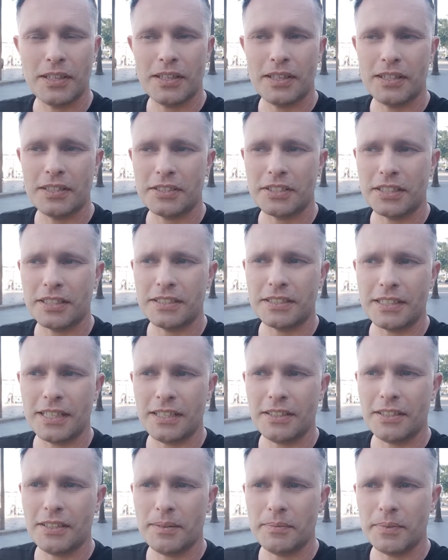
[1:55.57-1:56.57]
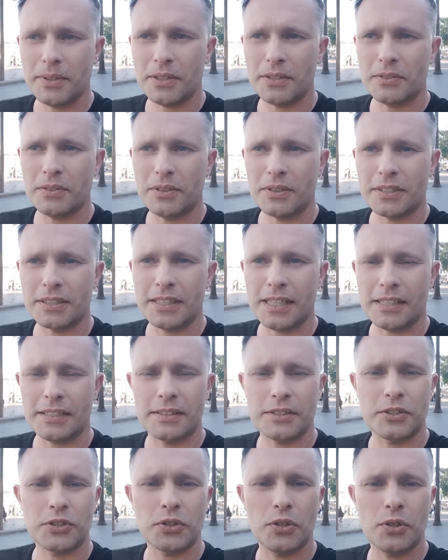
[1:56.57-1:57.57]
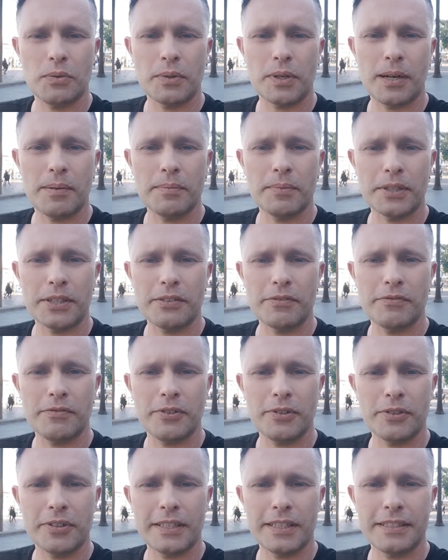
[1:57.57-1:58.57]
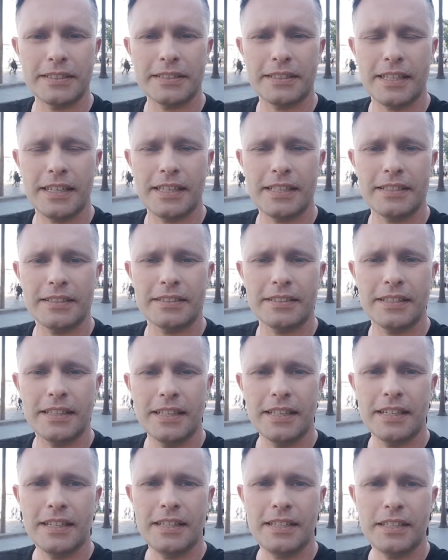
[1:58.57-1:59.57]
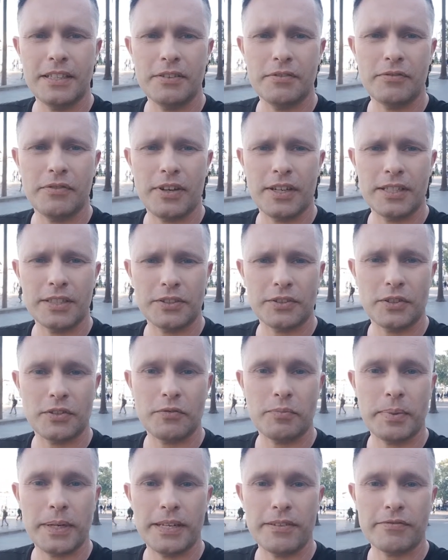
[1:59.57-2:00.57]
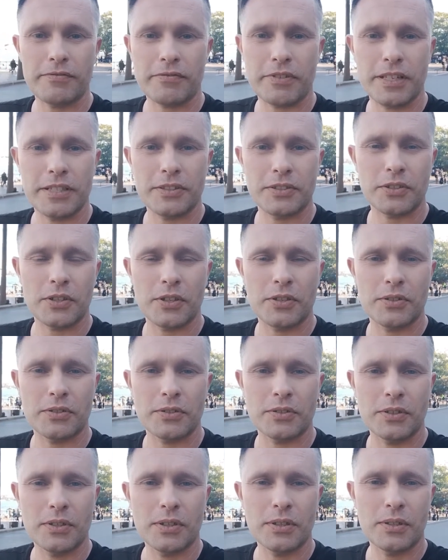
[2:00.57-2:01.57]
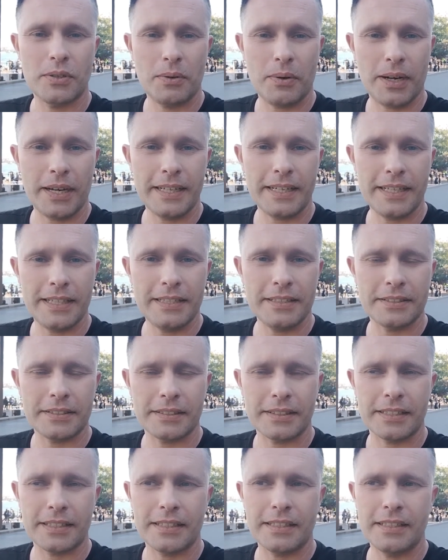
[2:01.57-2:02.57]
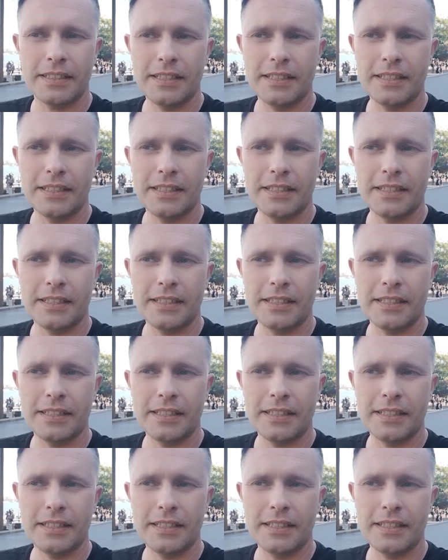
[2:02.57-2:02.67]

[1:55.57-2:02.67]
She can say, I'm not exactly sure what I'm looking for these days, and you can find yourself being friend zoned quite easily